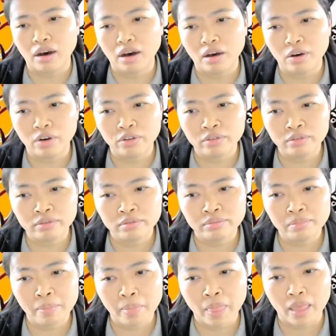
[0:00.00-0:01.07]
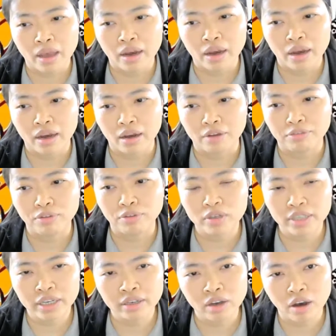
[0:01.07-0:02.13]
On
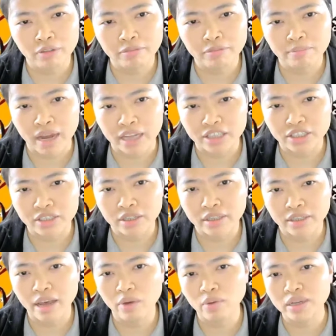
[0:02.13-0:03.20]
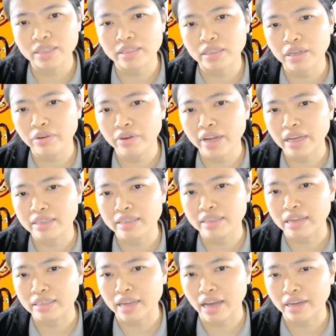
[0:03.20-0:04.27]
14th of March, there was serious
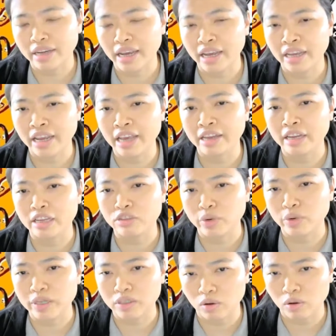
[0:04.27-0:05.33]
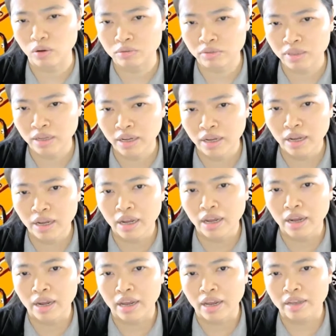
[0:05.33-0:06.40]
attack in industry zones.
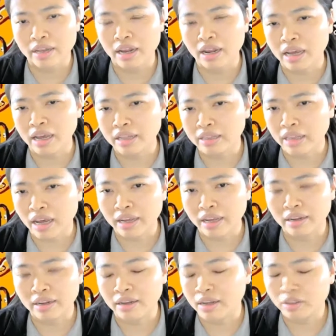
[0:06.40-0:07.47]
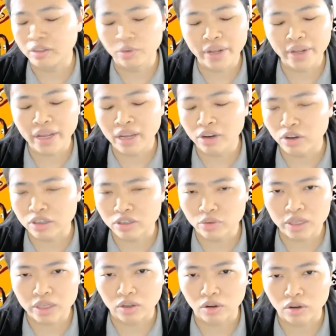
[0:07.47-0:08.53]
And like the 3
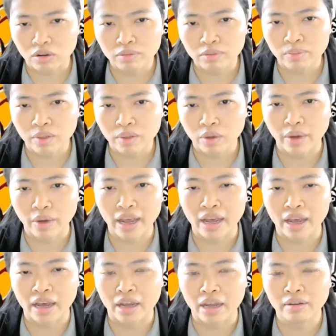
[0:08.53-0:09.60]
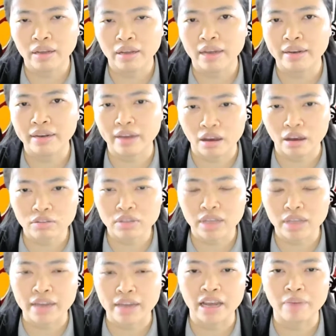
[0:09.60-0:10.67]
industry zones were announced
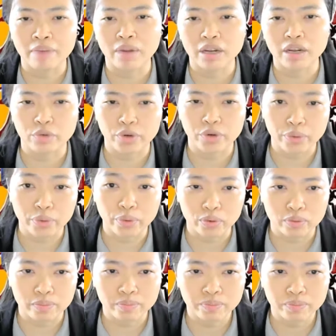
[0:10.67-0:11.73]
under military rule.